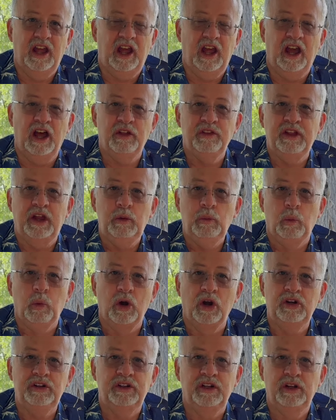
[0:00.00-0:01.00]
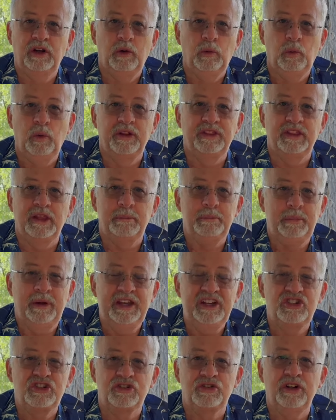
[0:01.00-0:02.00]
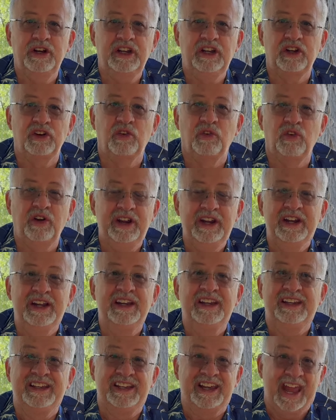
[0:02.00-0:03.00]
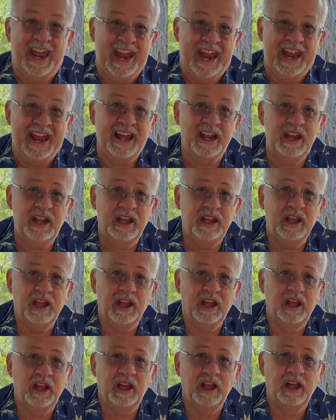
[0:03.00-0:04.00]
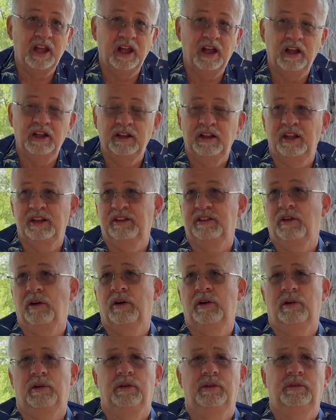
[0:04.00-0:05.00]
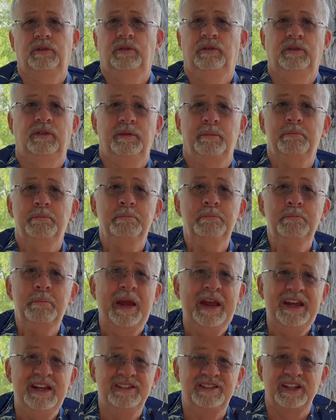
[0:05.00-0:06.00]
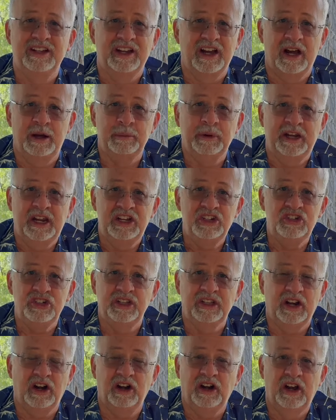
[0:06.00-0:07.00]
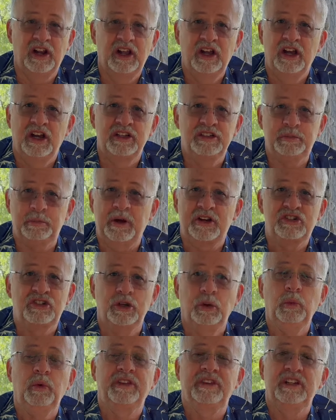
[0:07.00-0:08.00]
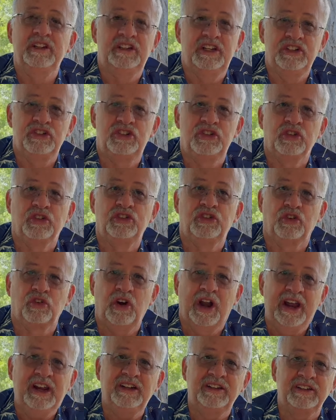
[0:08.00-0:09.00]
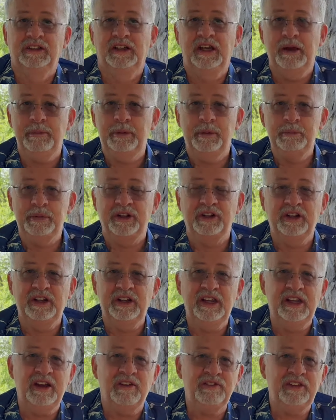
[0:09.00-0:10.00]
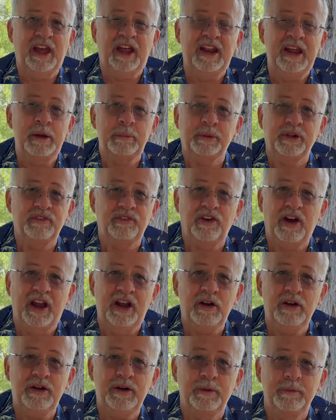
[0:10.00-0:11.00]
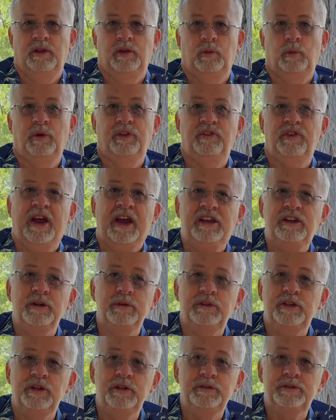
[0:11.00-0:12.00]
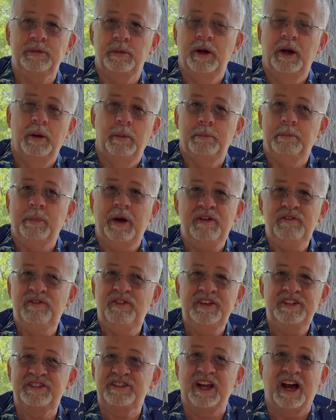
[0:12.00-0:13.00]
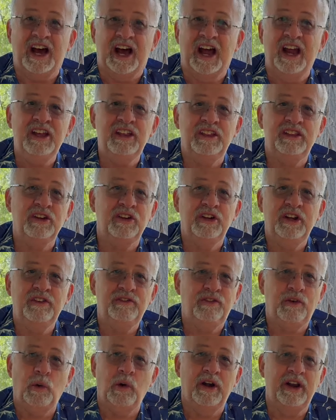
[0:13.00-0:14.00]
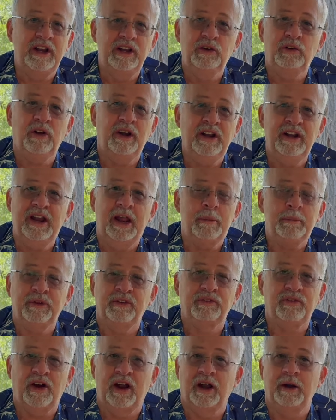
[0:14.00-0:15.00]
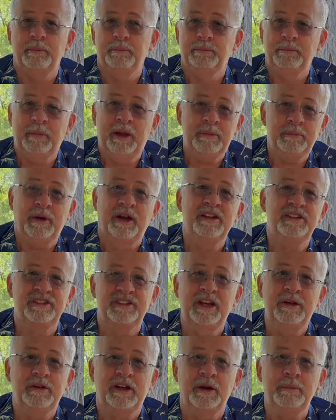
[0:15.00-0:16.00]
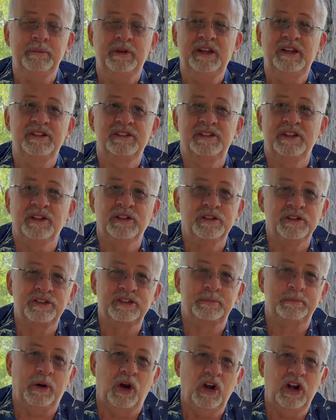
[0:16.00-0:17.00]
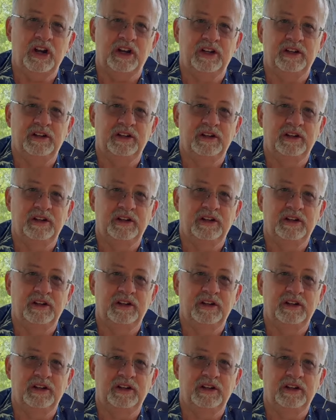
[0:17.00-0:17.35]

how they worked with the Peachtree Carina GAN. Oh, amazing combination there, especially with the digital direct capability of that amplifier with vacuum tubes. My Vista i34 integrated amplifier, made by the same company as the little Spark.